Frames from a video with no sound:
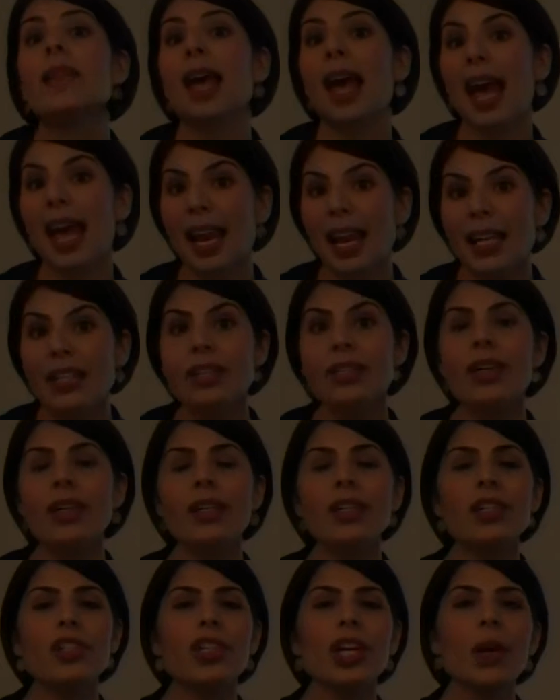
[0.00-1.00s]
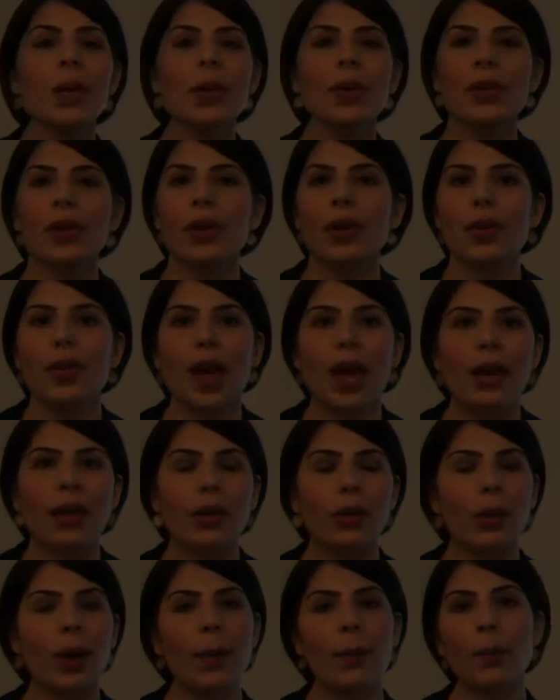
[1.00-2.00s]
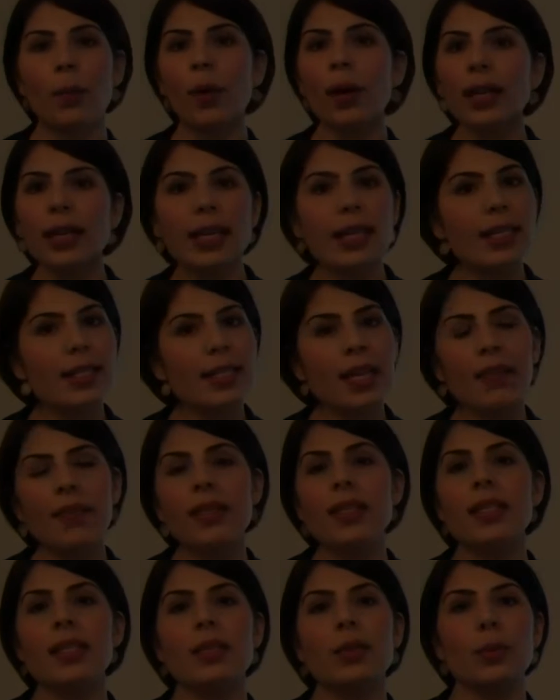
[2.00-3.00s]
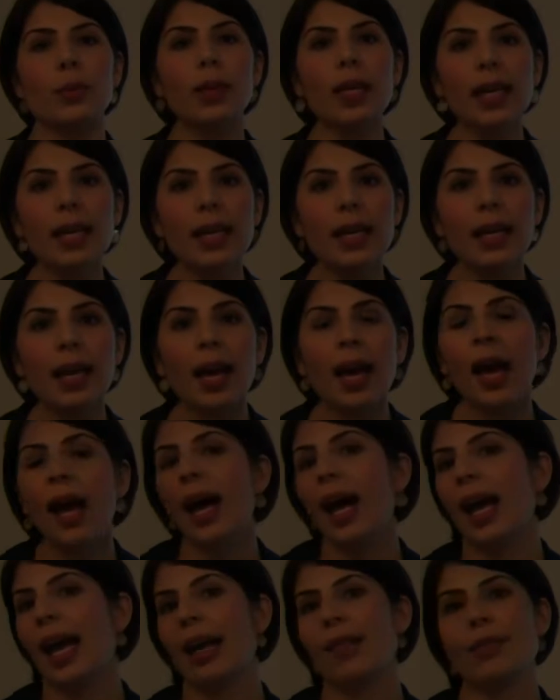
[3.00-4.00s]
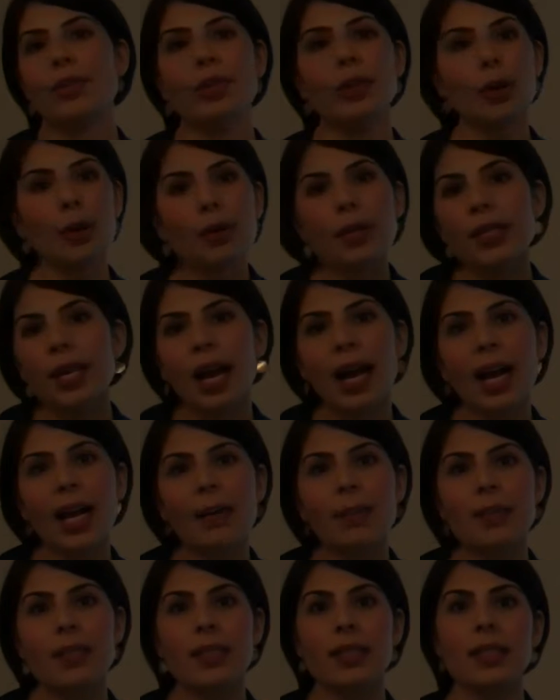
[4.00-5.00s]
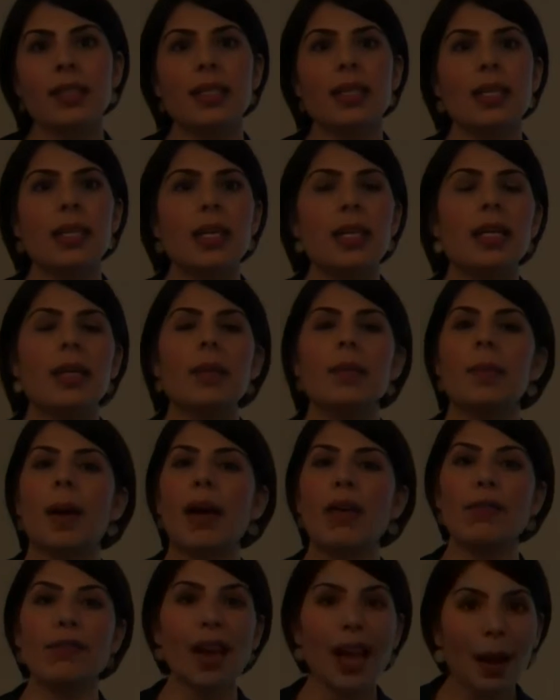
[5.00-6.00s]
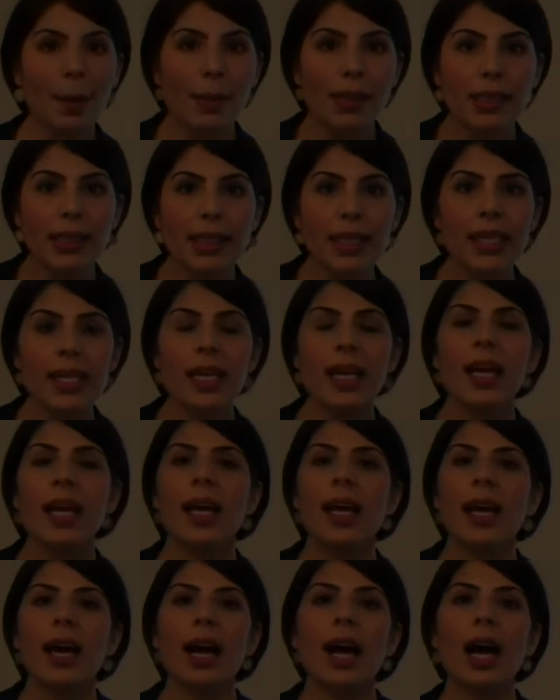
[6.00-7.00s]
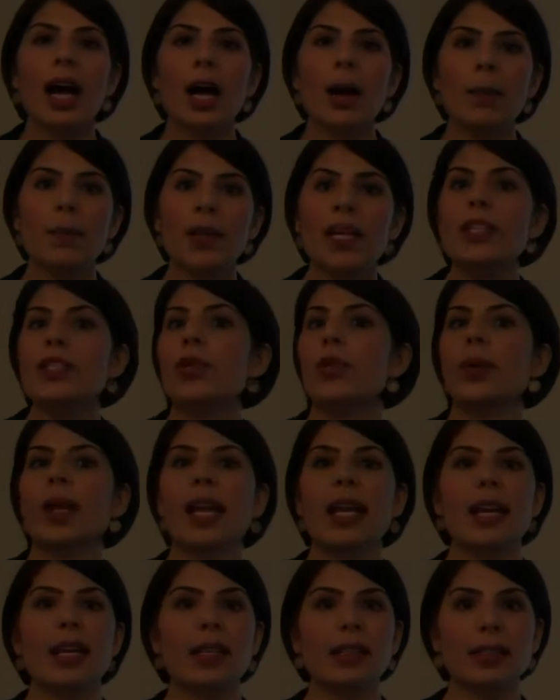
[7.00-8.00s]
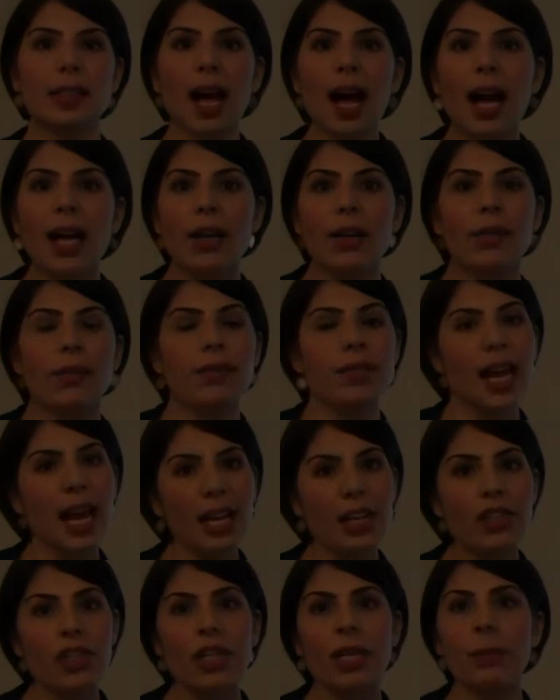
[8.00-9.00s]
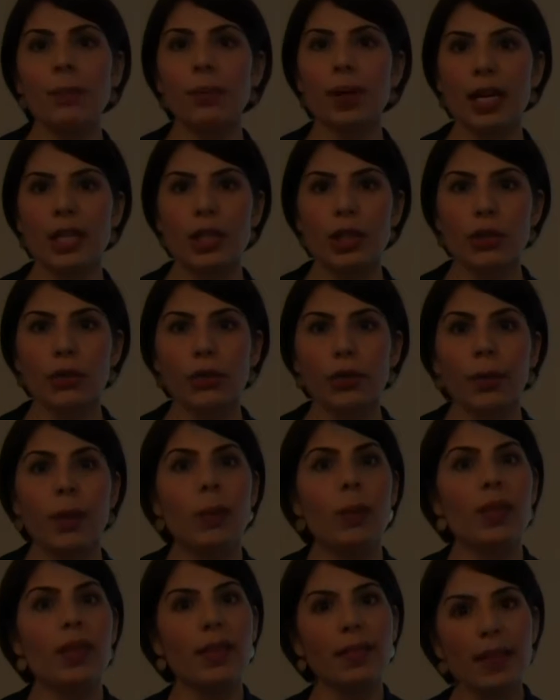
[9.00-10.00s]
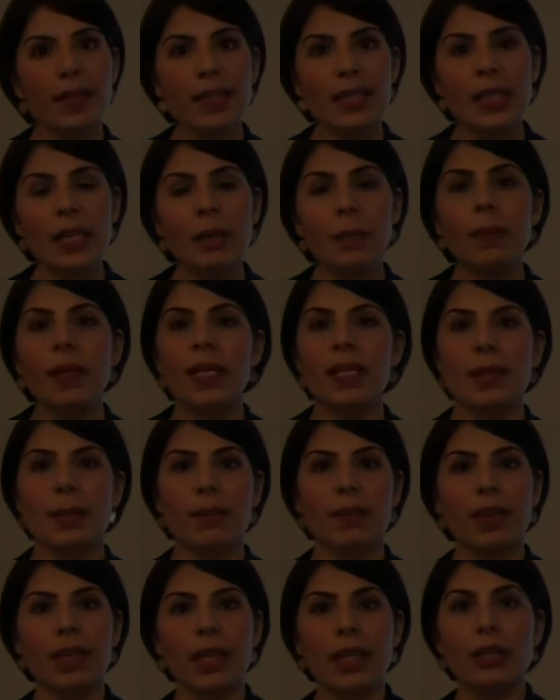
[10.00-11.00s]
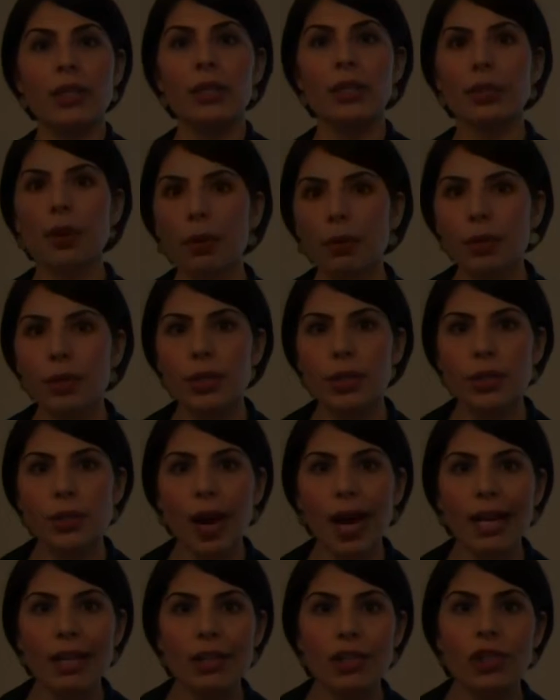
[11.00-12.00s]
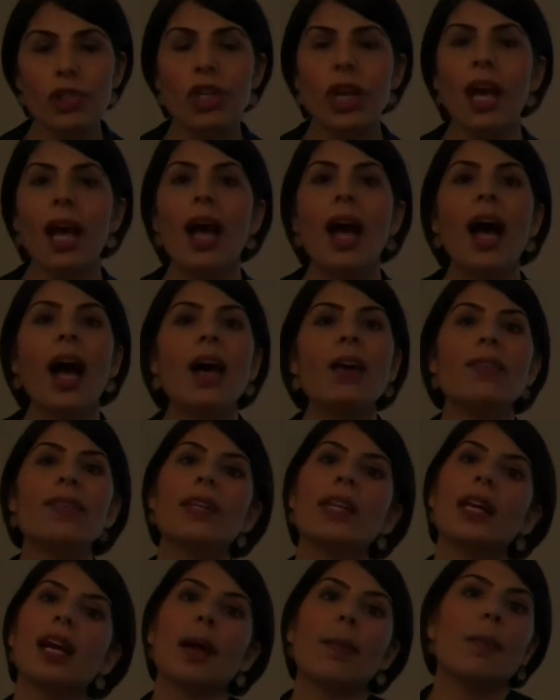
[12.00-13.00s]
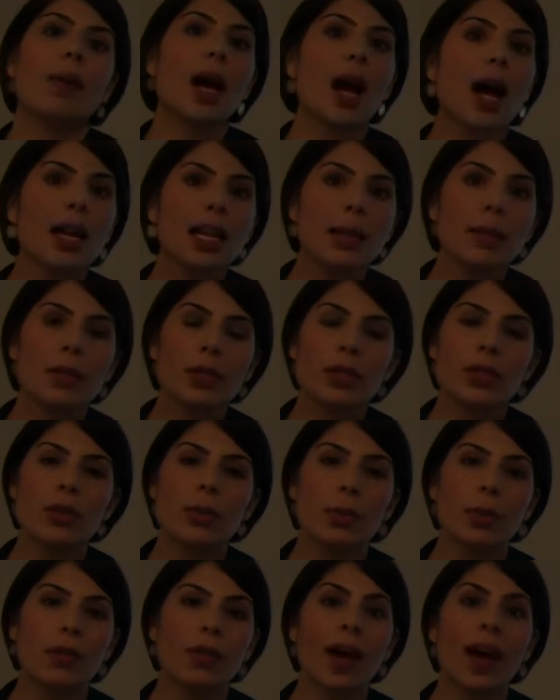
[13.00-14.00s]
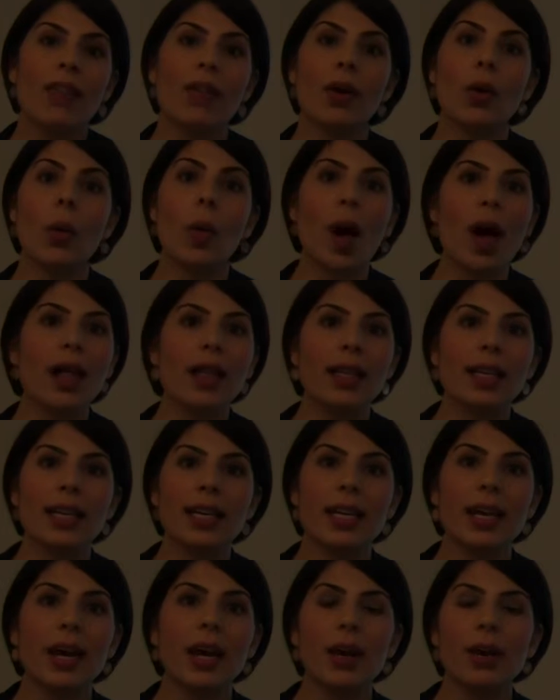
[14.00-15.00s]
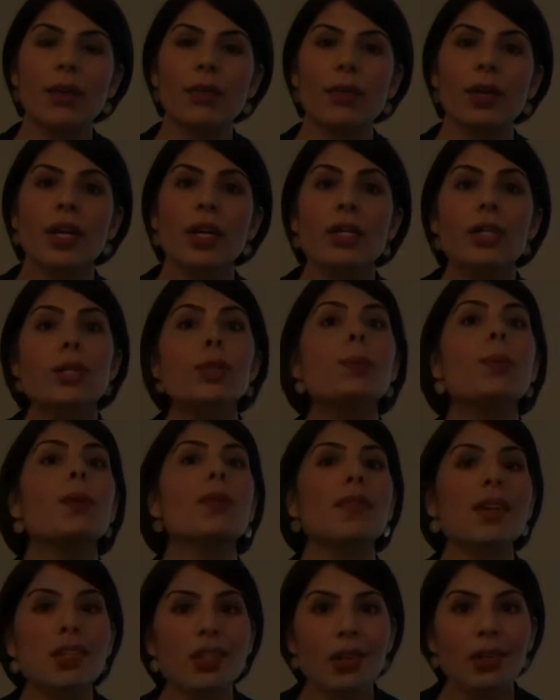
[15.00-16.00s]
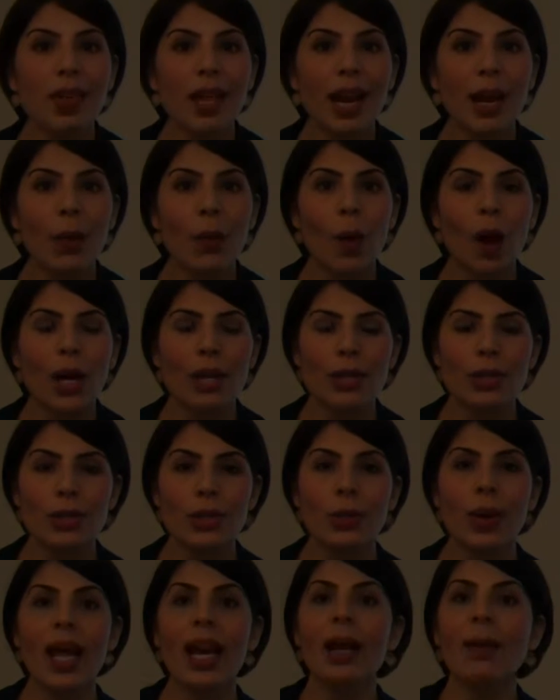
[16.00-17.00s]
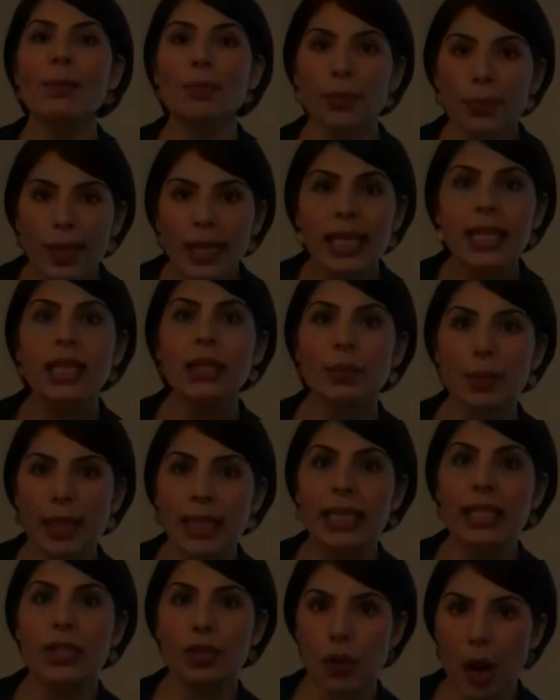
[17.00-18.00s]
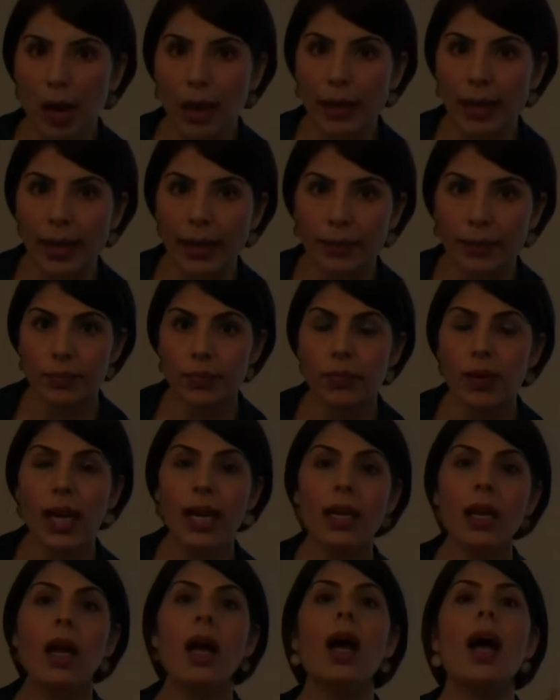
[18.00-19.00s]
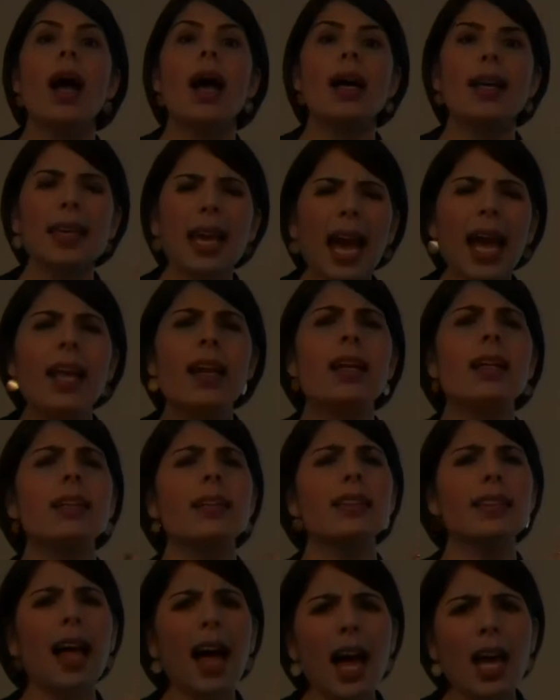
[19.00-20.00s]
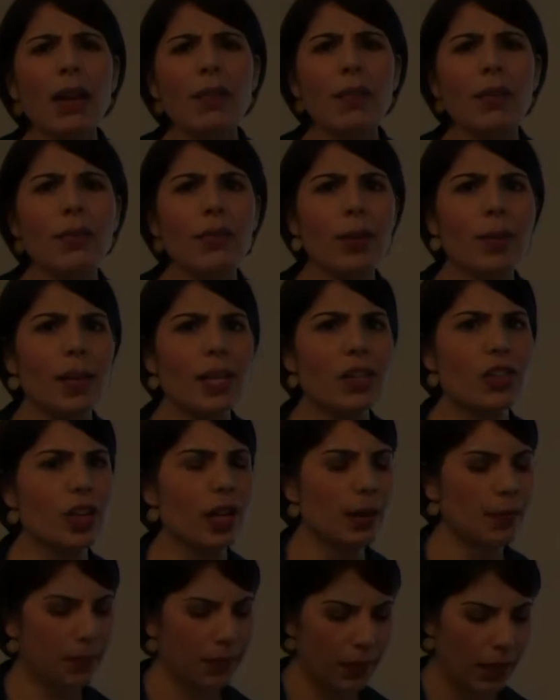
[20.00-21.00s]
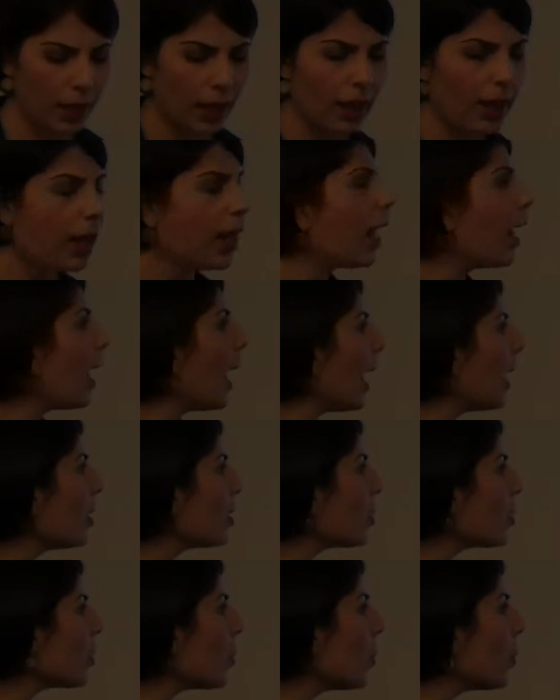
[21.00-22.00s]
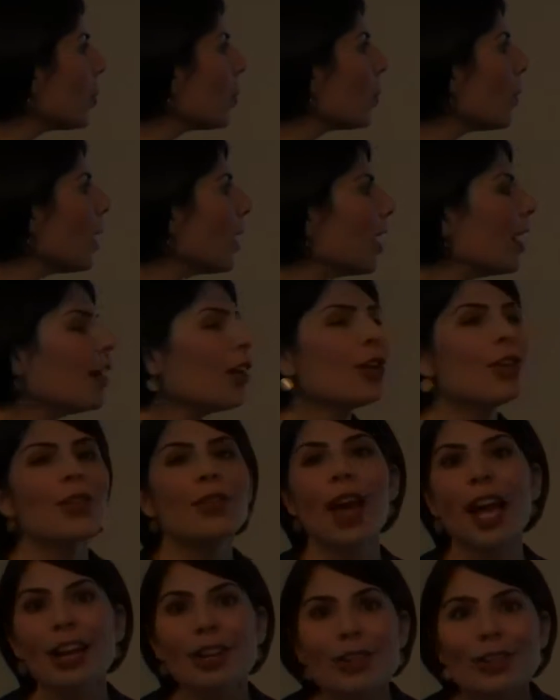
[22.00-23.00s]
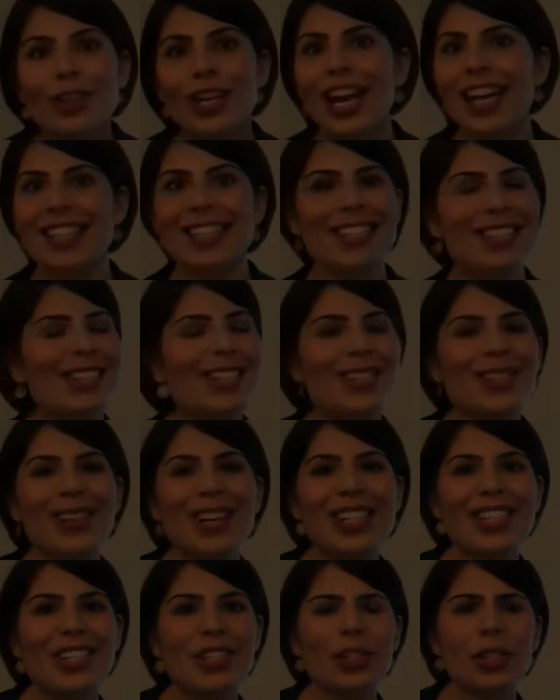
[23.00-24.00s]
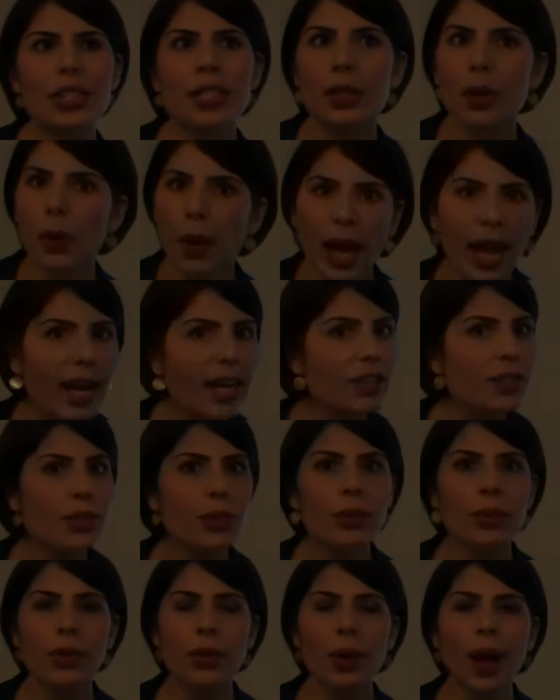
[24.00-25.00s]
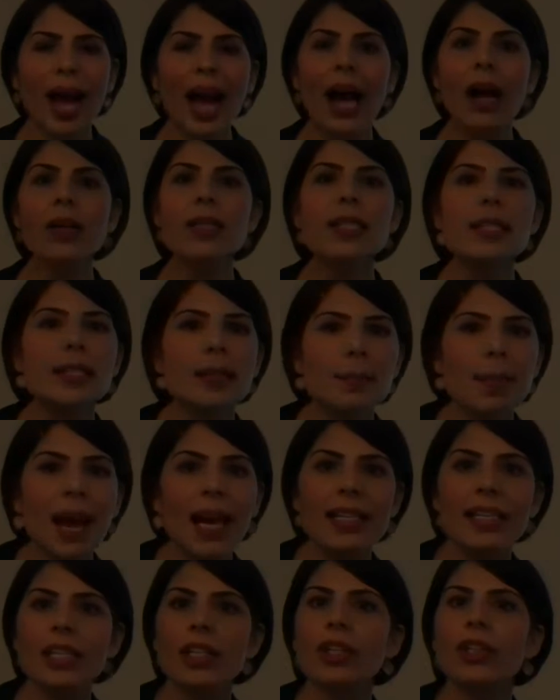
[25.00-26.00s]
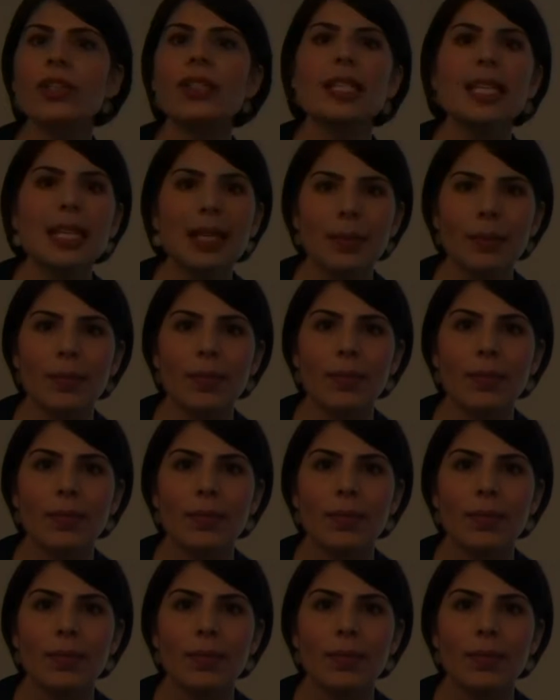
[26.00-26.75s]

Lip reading: And I start to share with her that, I'm working 7 days a week. I have no time to see my family. It's created a lot of tension and pressure for me within the team because I'm feeling so stretched. I feel like I'm not able to provide the quality of supervision that I want to, and I'm really, really struggling, right? Again, a lot of information. And so then she asks this question. She says, okay, so, how is this impacting your team?